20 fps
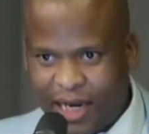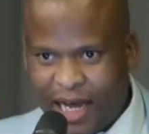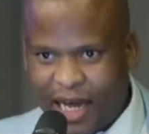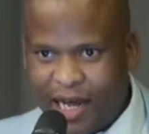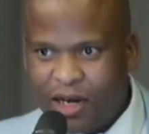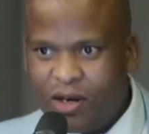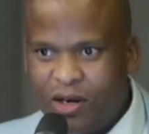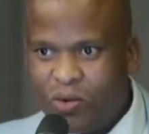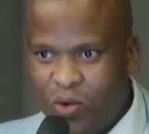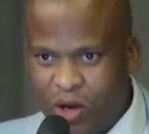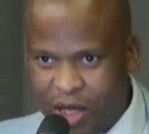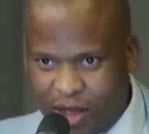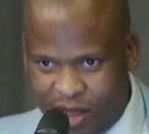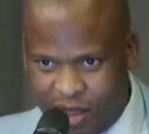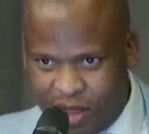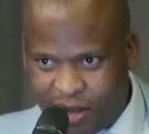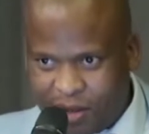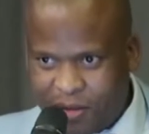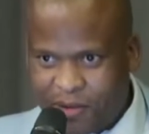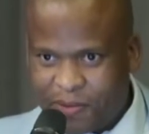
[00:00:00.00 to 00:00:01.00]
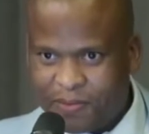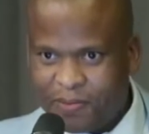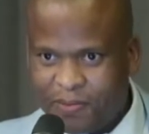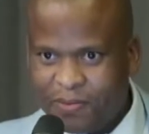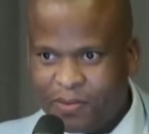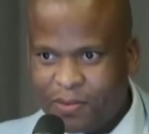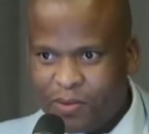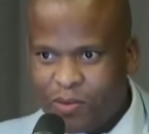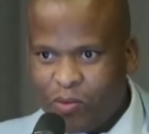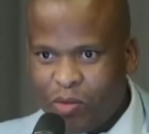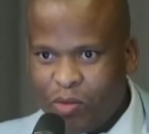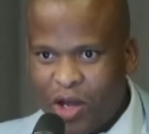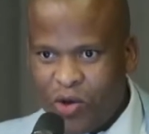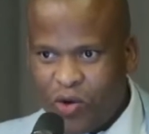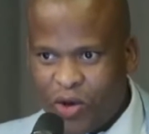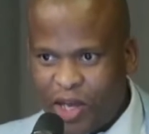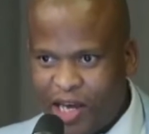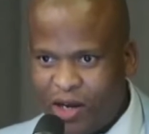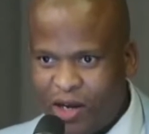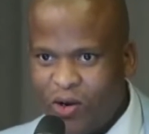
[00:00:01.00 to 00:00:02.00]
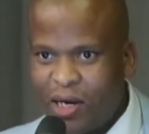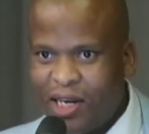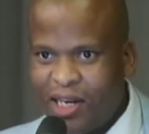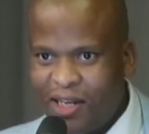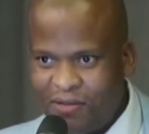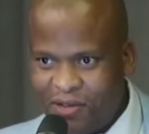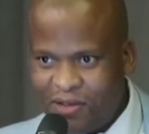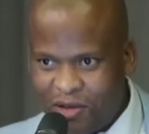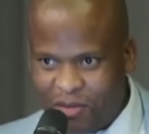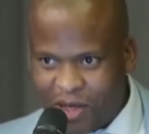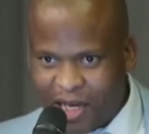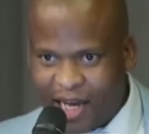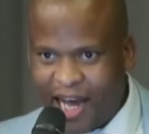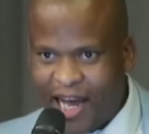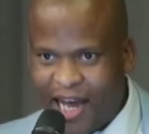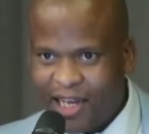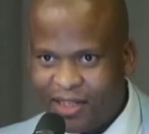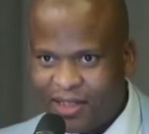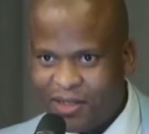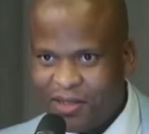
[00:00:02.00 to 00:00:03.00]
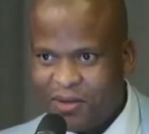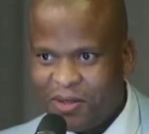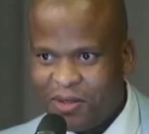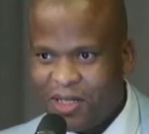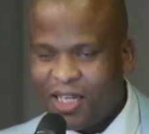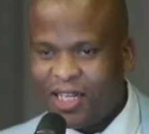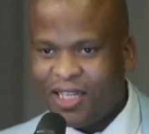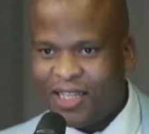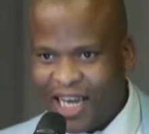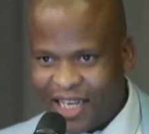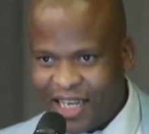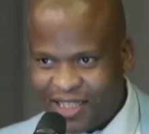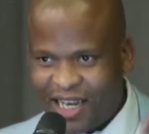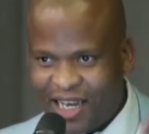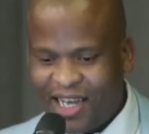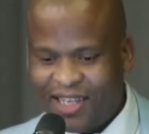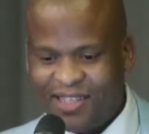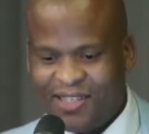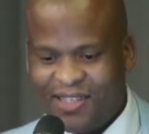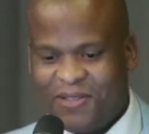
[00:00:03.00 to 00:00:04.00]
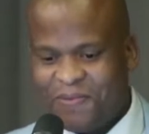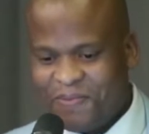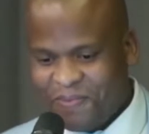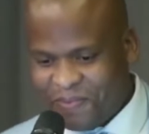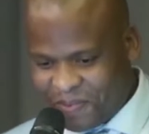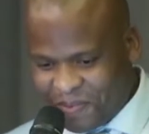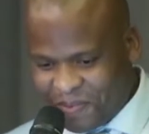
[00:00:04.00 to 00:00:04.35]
run with it. You cannot leave it behind. That's us.